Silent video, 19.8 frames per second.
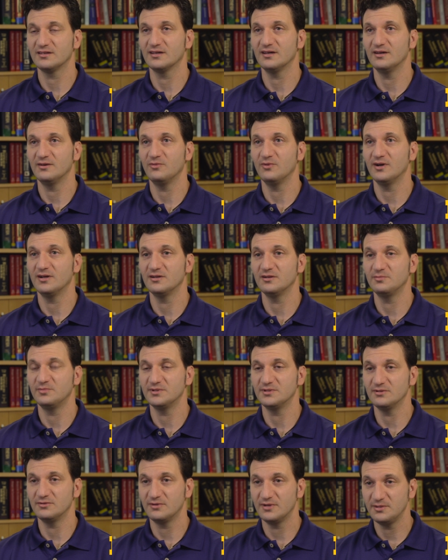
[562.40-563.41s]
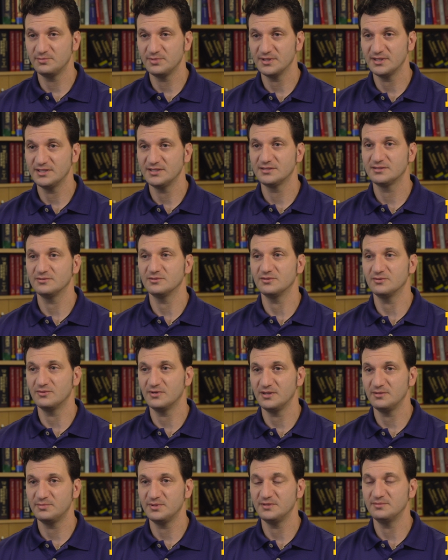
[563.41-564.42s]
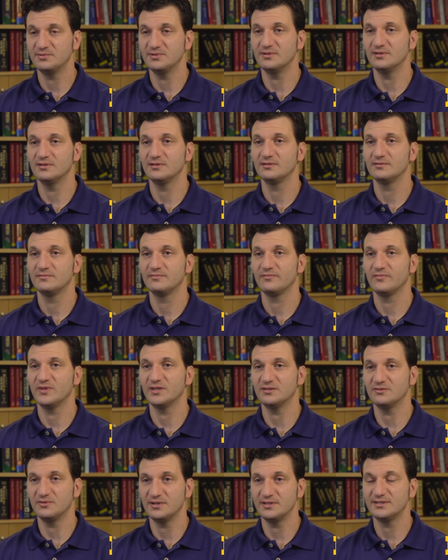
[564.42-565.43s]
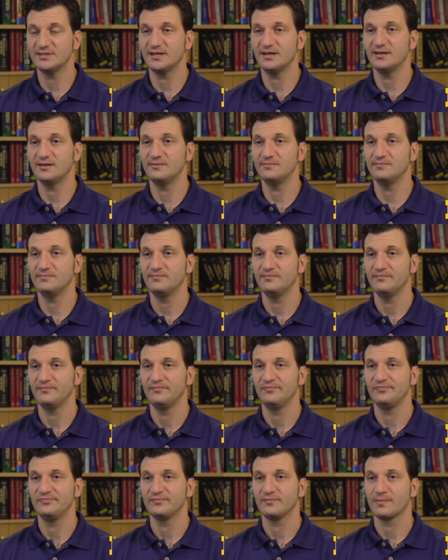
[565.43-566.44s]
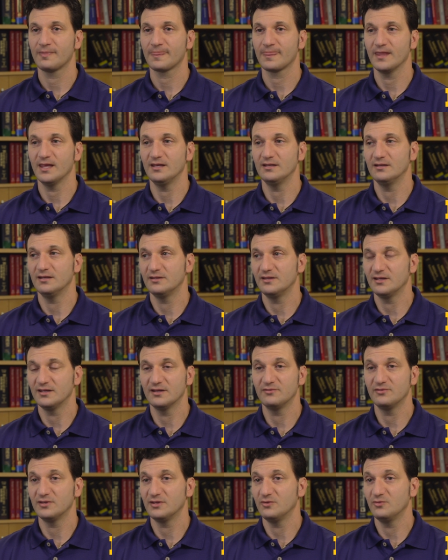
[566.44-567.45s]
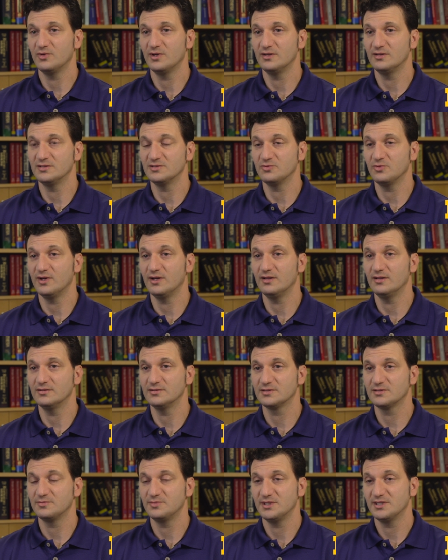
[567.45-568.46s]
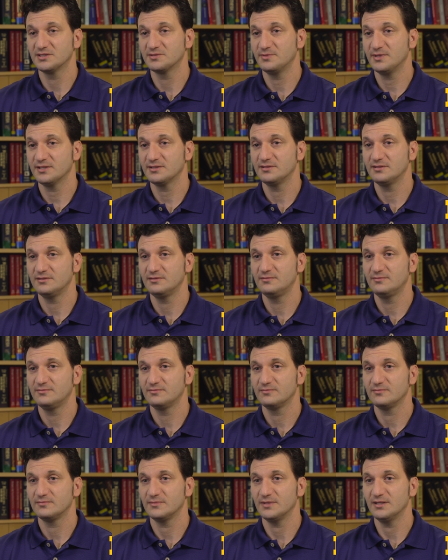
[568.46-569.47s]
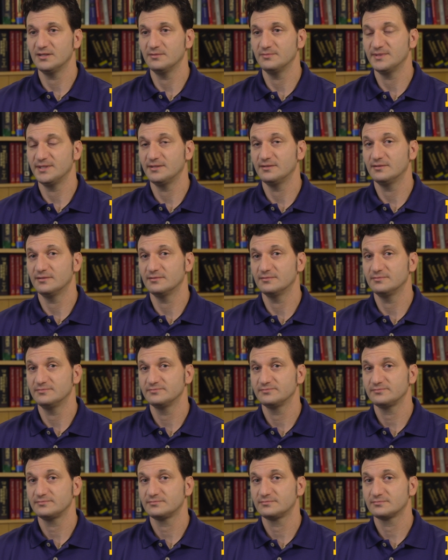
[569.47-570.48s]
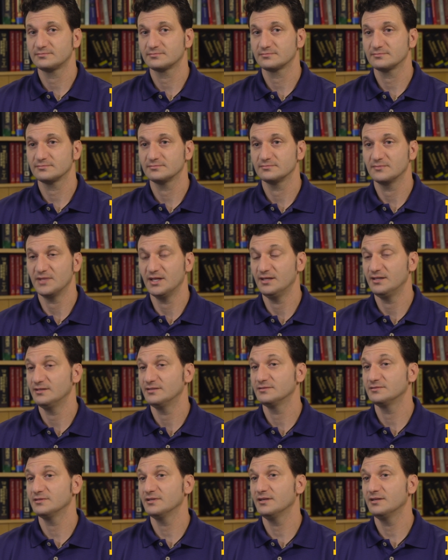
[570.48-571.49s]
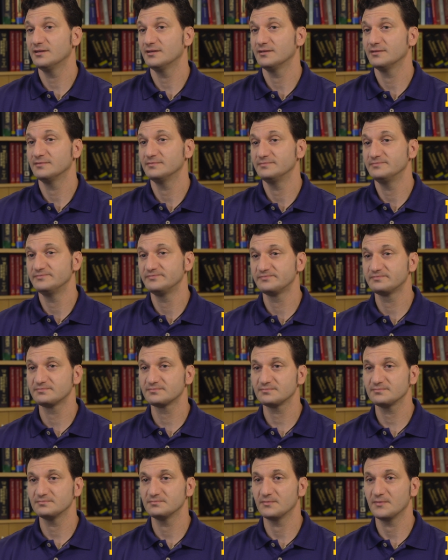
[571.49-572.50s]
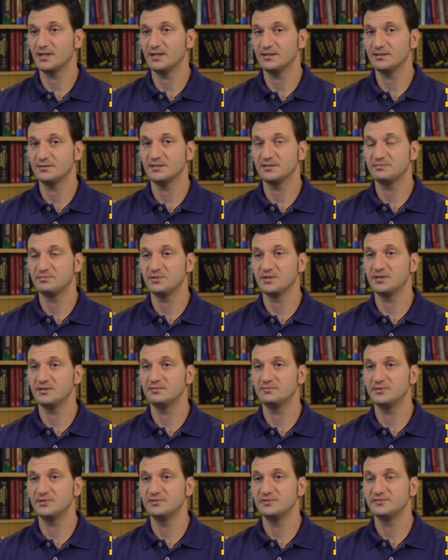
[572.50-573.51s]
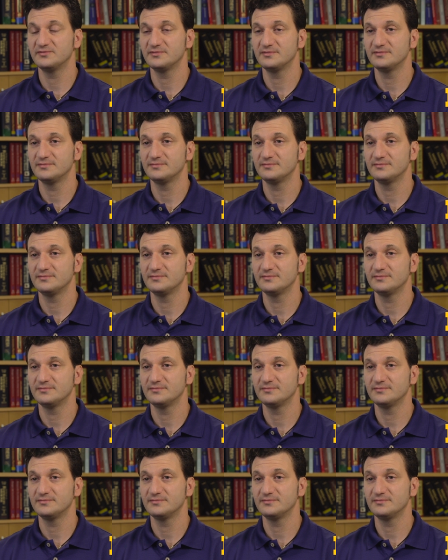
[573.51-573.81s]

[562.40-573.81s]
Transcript: I wound up at the right place with the right people at the right time, and I think everything went as well as could be expected. And I'm here years later. I think that's pretty good proof.